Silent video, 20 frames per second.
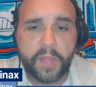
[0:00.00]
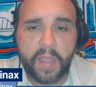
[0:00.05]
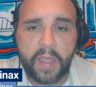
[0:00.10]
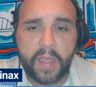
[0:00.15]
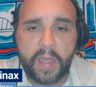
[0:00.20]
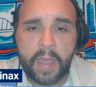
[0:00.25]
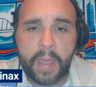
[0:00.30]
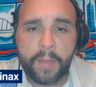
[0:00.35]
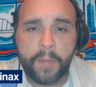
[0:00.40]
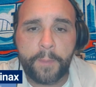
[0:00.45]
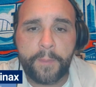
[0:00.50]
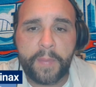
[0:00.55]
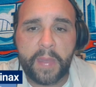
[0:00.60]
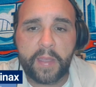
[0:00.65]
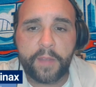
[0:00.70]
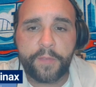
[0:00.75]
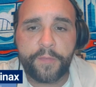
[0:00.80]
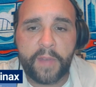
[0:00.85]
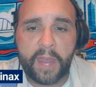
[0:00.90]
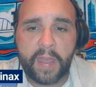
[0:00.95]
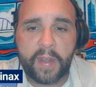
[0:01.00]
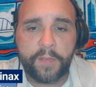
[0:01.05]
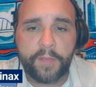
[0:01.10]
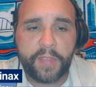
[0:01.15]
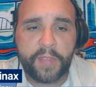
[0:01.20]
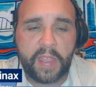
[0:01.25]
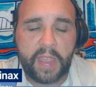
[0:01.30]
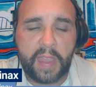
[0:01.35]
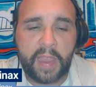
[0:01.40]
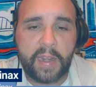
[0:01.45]
I'm a big fan of
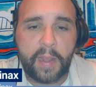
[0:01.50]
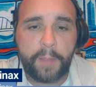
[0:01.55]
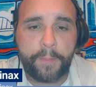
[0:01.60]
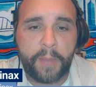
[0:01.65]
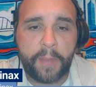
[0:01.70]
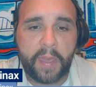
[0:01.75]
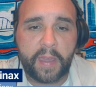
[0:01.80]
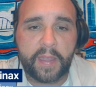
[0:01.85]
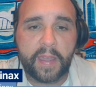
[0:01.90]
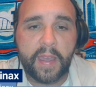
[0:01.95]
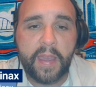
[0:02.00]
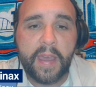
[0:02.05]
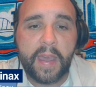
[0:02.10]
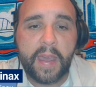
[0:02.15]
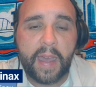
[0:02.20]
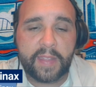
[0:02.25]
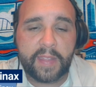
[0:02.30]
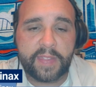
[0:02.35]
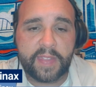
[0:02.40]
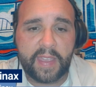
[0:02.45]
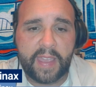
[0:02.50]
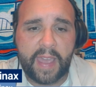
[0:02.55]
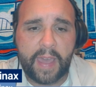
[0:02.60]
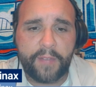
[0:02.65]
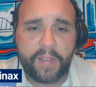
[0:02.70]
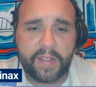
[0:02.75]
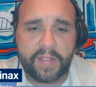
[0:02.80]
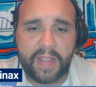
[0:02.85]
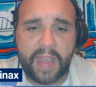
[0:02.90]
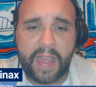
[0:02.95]
the Edey pick. I think
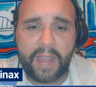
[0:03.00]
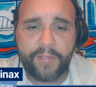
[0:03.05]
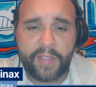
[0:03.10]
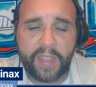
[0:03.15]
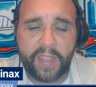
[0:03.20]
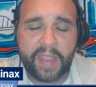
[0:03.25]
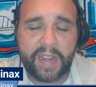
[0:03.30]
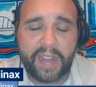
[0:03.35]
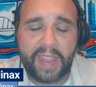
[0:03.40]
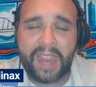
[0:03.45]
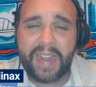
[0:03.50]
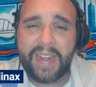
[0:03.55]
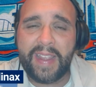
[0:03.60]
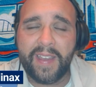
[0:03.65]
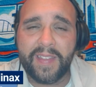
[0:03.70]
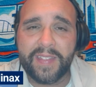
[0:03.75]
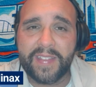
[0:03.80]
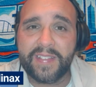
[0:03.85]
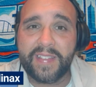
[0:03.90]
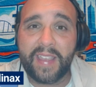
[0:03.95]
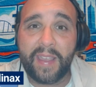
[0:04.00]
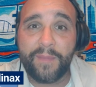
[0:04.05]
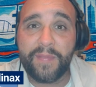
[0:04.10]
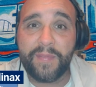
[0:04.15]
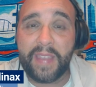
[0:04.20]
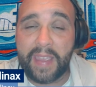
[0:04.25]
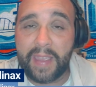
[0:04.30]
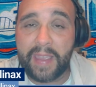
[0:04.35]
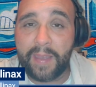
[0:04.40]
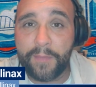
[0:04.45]
having Lively and Edey on the same
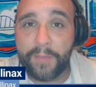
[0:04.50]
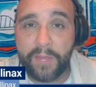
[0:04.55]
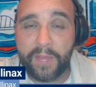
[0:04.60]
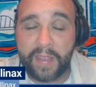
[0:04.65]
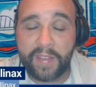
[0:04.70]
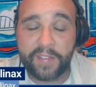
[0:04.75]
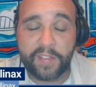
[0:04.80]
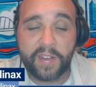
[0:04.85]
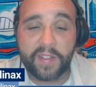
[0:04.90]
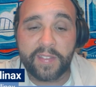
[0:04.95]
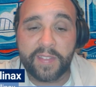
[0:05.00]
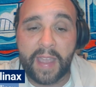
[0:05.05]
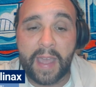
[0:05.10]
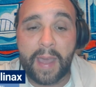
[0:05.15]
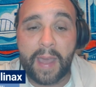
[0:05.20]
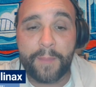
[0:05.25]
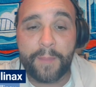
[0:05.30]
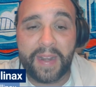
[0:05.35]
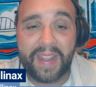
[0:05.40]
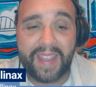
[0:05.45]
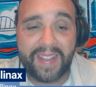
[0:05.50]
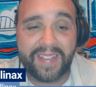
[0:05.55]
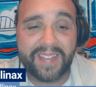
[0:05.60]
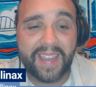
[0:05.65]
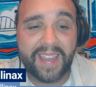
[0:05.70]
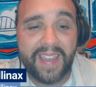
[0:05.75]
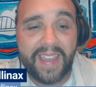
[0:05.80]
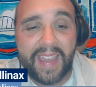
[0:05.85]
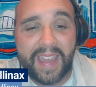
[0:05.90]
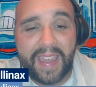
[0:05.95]
team, he's going to dominate
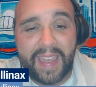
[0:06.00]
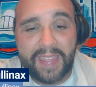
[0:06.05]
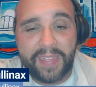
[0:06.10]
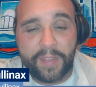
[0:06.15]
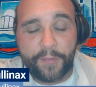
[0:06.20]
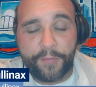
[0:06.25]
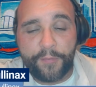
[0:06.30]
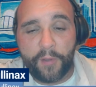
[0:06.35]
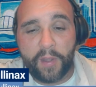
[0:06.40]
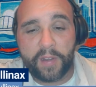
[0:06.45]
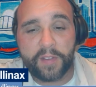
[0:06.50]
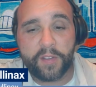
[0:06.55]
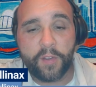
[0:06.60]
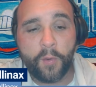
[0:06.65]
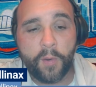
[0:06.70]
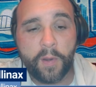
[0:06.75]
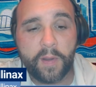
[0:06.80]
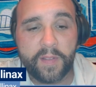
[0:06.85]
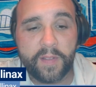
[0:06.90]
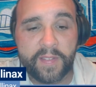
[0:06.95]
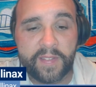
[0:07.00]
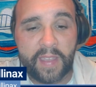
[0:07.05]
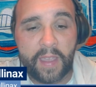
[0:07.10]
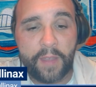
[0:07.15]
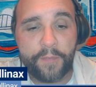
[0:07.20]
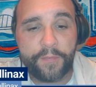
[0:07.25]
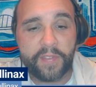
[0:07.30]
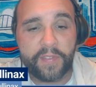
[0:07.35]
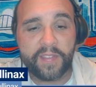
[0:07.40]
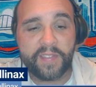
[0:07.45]
in the front court,
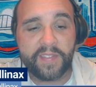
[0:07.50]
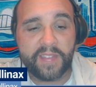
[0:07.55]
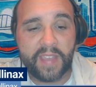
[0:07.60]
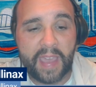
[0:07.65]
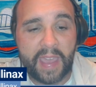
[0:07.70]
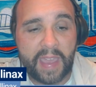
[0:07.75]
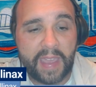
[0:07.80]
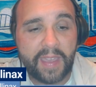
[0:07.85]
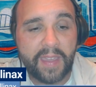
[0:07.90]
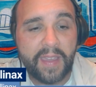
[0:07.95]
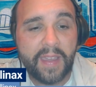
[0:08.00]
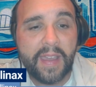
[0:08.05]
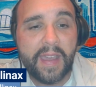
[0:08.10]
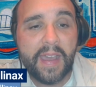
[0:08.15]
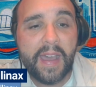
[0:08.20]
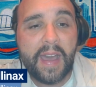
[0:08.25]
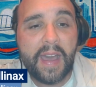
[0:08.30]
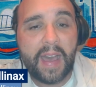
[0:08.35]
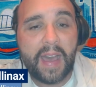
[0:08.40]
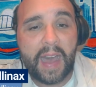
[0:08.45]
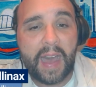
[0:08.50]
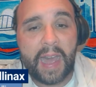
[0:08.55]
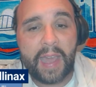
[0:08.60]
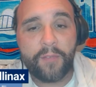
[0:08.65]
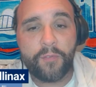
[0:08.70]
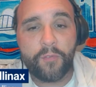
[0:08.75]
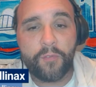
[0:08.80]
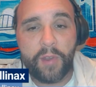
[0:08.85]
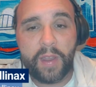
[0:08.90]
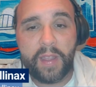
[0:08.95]
safe to say. I
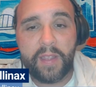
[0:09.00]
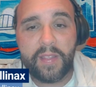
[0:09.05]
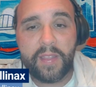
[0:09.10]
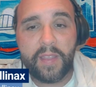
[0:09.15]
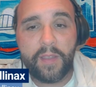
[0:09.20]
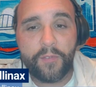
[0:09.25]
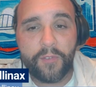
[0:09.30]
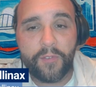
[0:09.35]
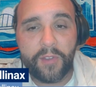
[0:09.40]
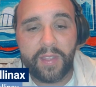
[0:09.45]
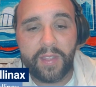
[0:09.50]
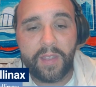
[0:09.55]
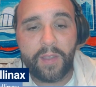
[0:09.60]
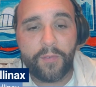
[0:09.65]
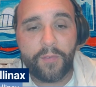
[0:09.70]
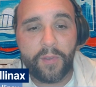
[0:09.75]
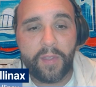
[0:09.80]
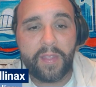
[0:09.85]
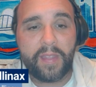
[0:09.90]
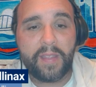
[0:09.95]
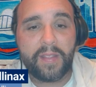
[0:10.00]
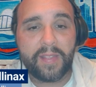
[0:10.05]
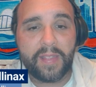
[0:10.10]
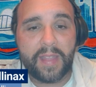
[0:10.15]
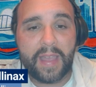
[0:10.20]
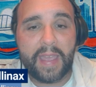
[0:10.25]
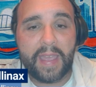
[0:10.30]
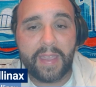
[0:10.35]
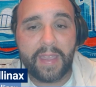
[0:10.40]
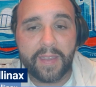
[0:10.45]
really, really, really
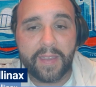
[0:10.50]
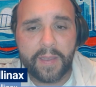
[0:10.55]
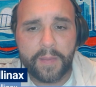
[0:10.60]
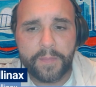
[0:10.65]
like